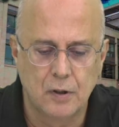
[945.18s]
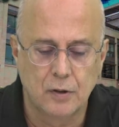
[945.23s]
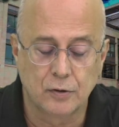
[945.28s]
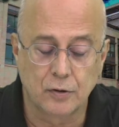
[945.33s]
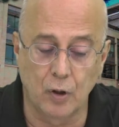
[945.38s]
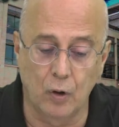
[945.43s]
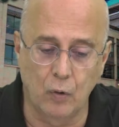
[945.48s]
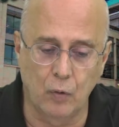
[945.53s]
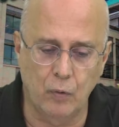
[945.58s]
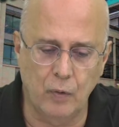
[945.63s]

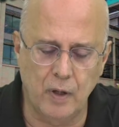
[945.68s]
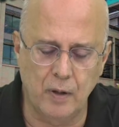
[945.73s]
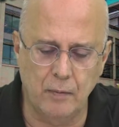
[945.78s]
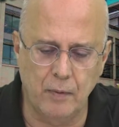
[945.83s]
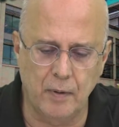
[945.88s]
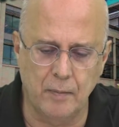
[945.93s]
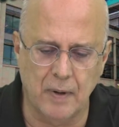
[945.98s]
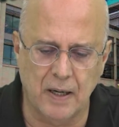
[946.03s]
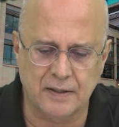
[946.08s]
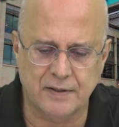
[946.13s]
So
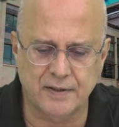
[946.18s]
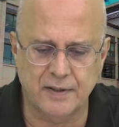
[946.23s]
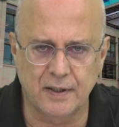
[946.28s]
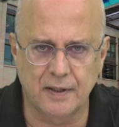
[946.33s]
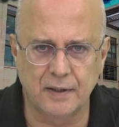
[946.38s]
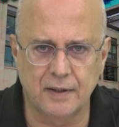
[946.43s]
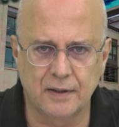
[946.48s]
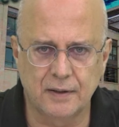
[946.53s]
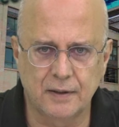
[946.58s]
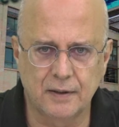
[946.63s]
we must
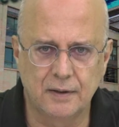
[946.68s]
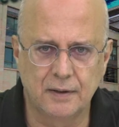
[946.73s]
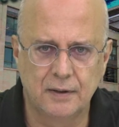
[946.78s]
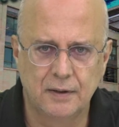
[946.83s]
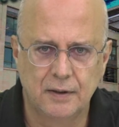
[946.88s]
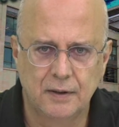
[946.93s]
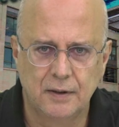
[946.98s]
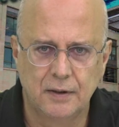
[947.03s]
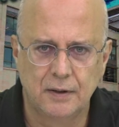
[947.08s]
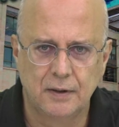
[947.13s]

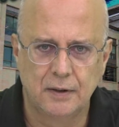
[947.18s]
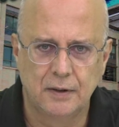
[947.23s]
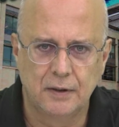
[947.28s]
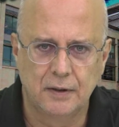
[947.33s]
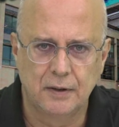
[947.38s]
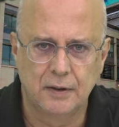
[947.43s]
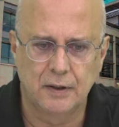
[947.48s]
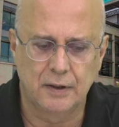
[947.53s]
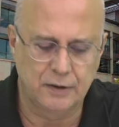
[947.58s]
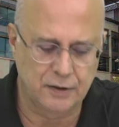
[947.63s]

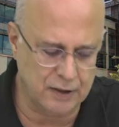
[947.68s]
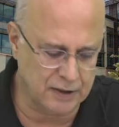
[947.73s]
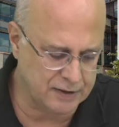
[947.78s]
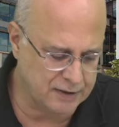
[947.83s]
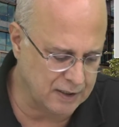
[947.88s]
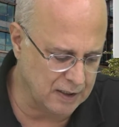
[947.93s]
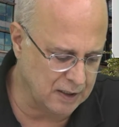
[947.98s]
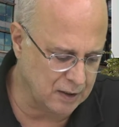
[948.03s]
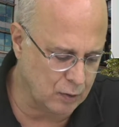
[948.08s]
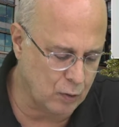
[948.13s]

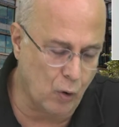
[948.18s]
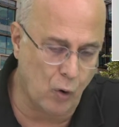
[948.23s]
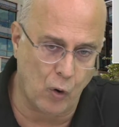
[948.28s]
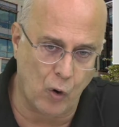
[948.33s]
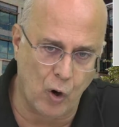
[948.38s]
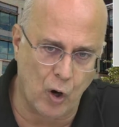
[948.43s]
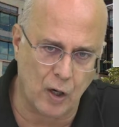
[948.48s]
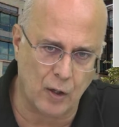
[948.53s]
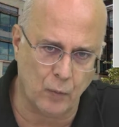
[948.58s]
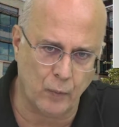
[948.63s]
just go
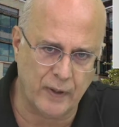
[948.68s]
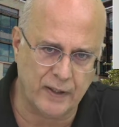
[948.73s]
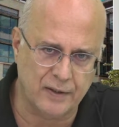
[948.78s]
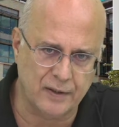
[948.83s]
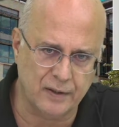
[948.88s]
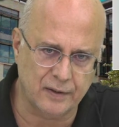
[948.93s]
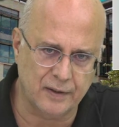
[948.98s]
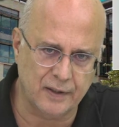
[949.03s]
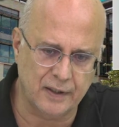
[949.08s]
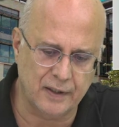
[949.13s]
on with
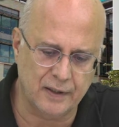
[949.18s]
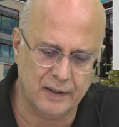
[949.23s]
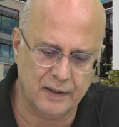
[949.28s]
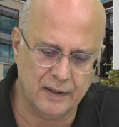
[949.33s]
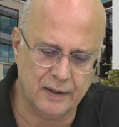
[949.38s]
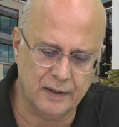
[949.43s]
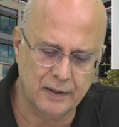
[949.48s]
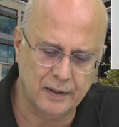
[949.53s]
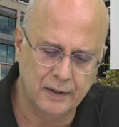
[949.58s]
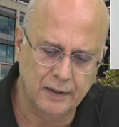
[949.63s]

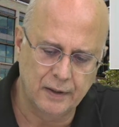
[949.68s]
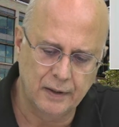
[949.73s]
the